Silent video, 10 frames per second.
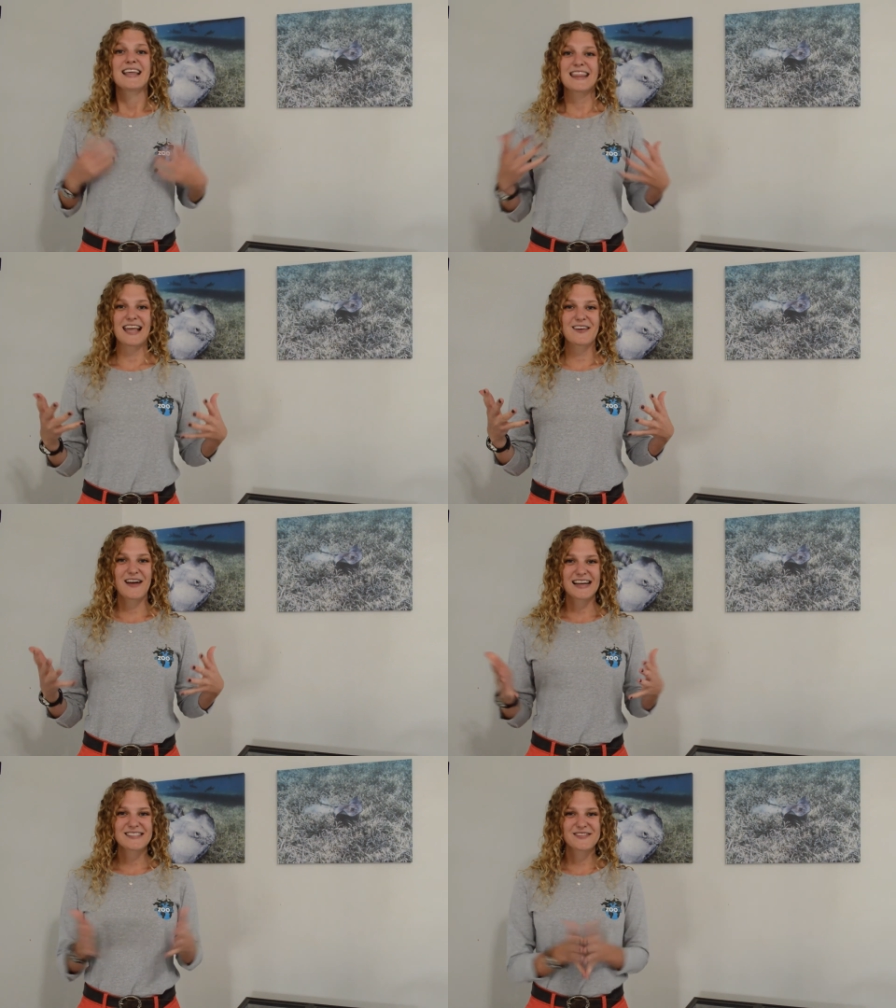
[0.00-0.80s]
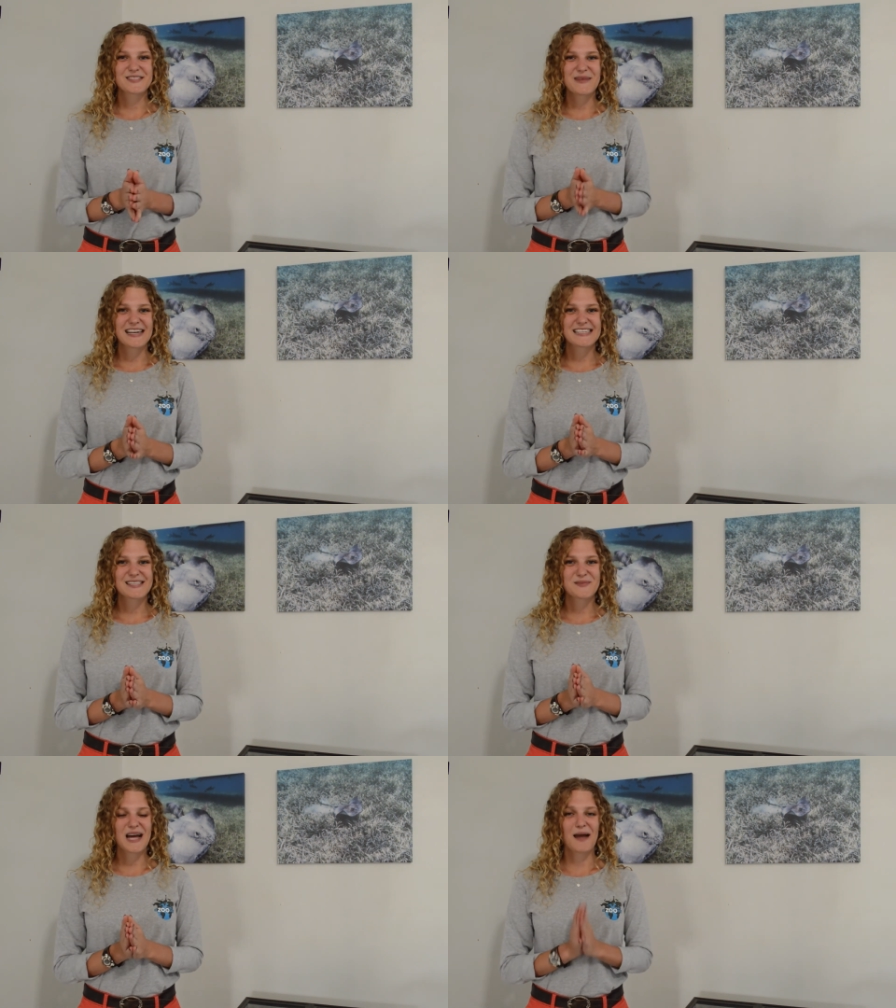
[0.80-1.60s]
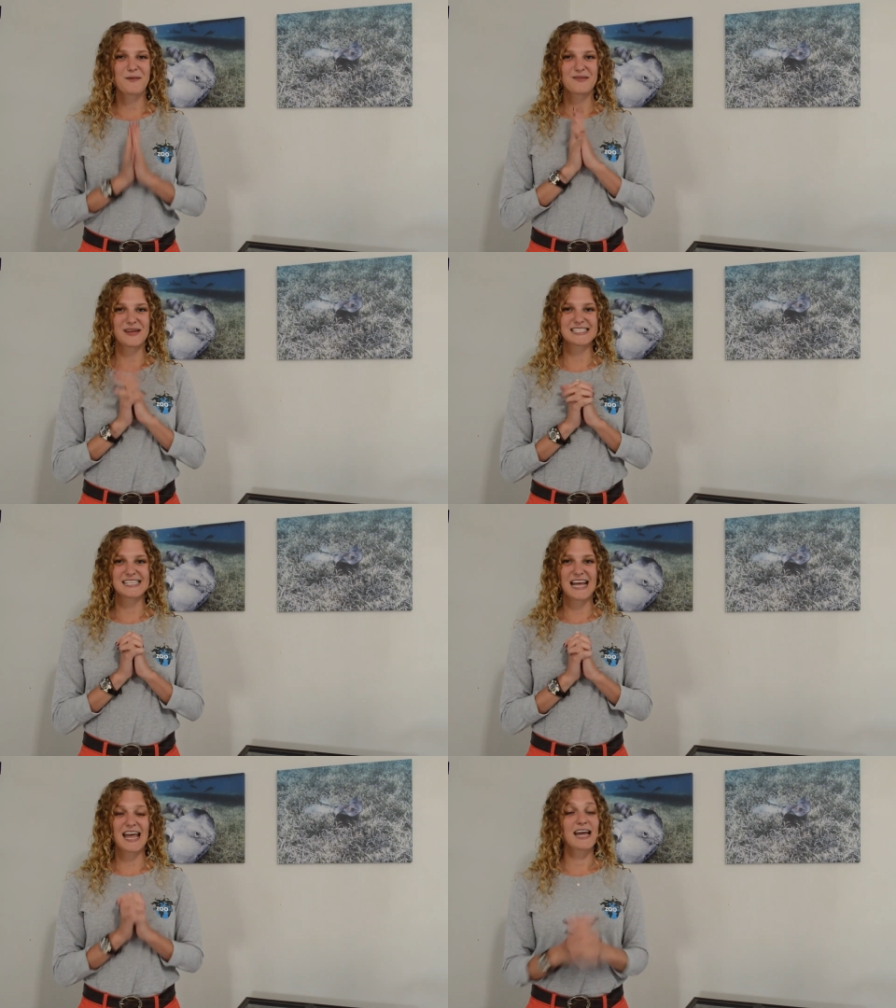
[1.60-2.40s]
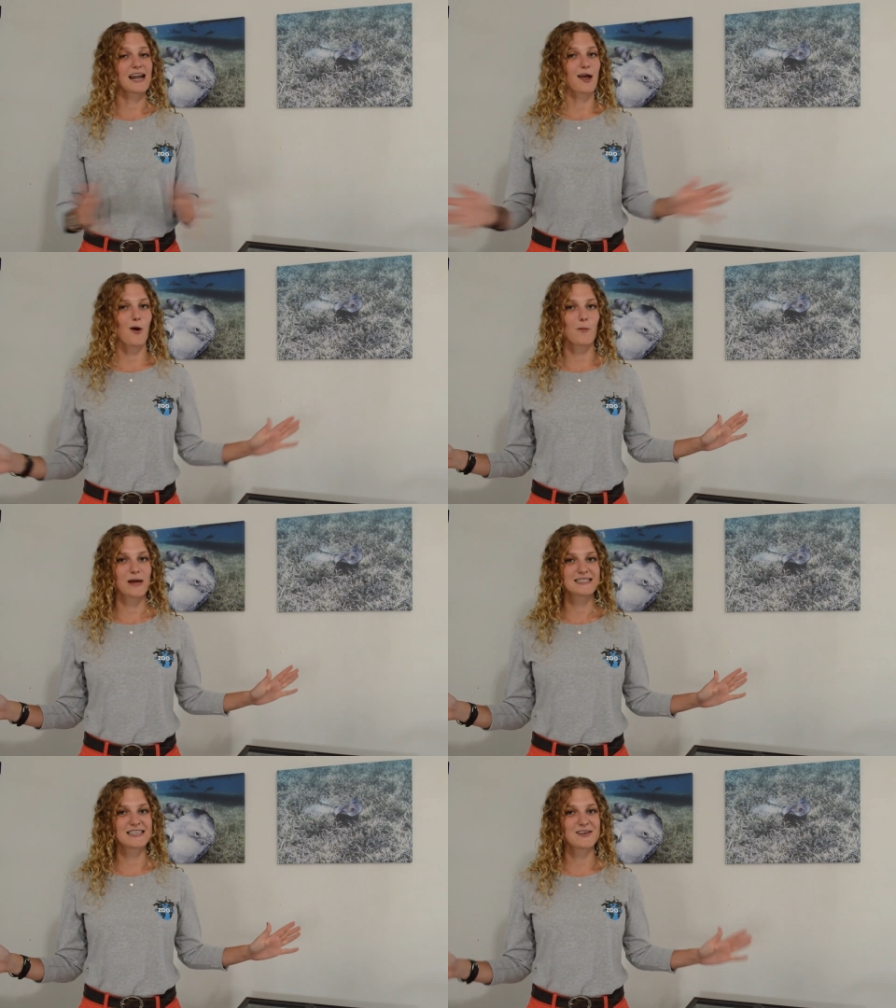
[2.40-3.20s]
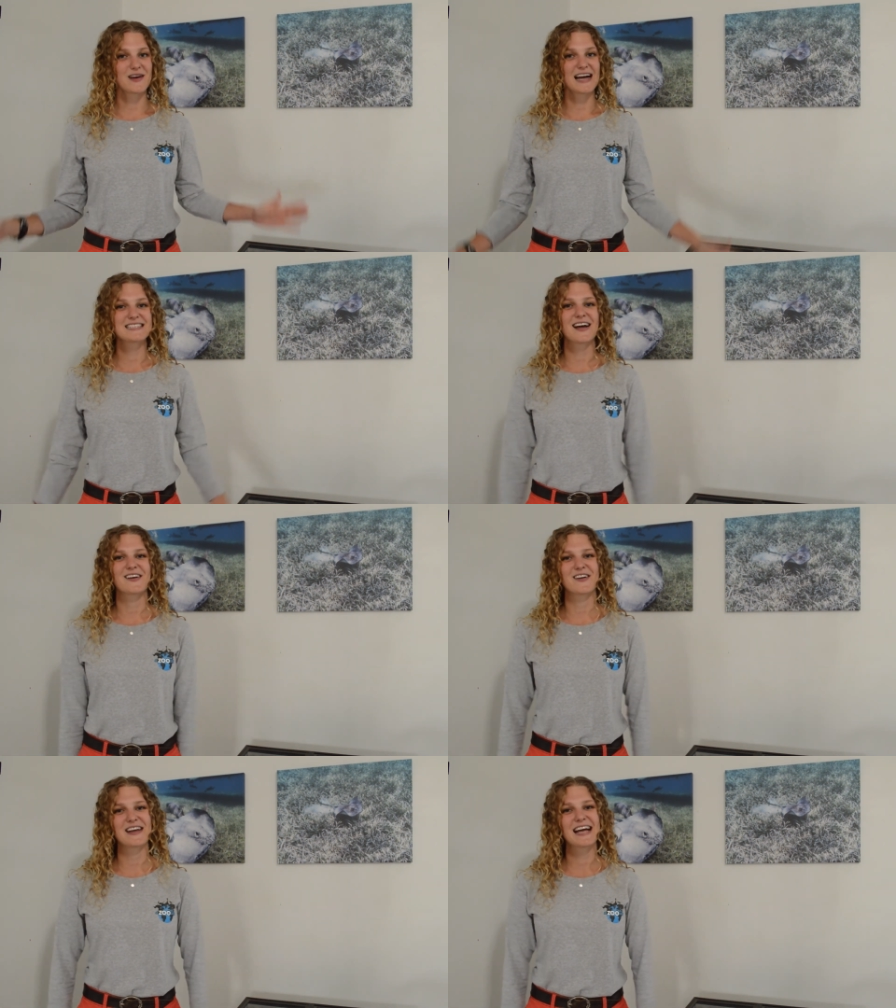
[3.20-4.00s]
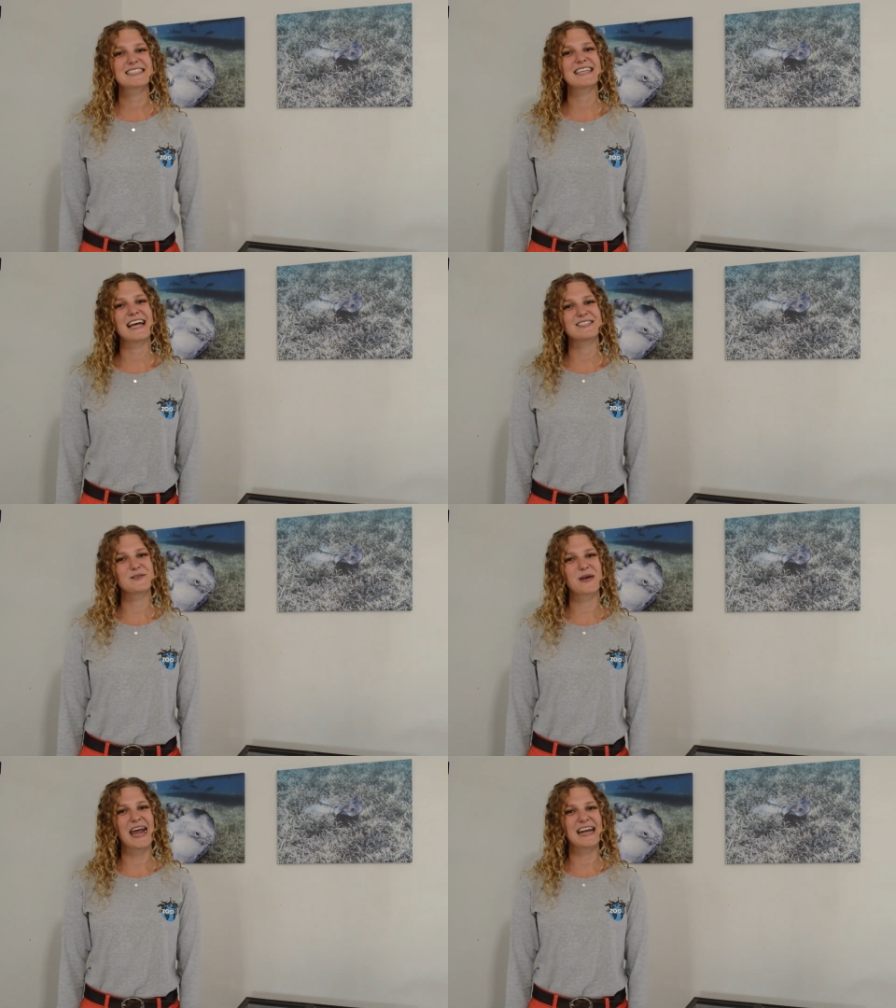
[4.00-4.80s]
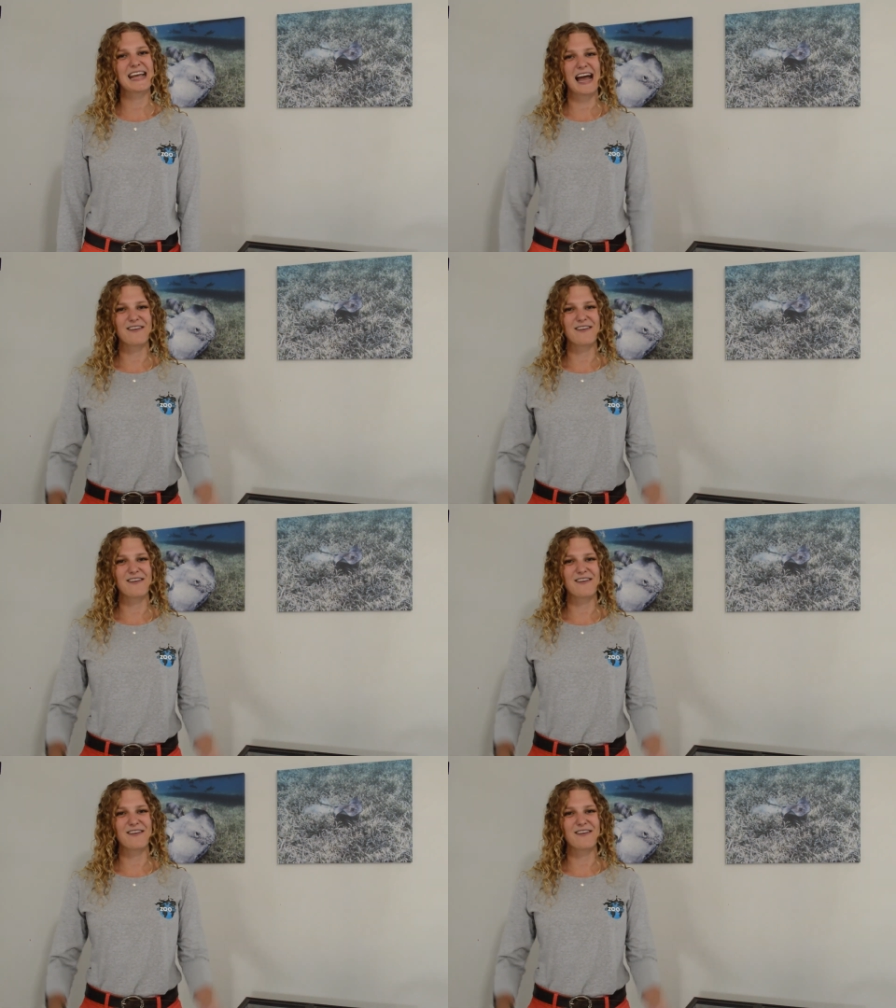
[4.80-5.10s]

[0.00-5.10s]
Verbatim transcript: Thank you guys for spending some time with me today, and I hope I see you guys on our next Educating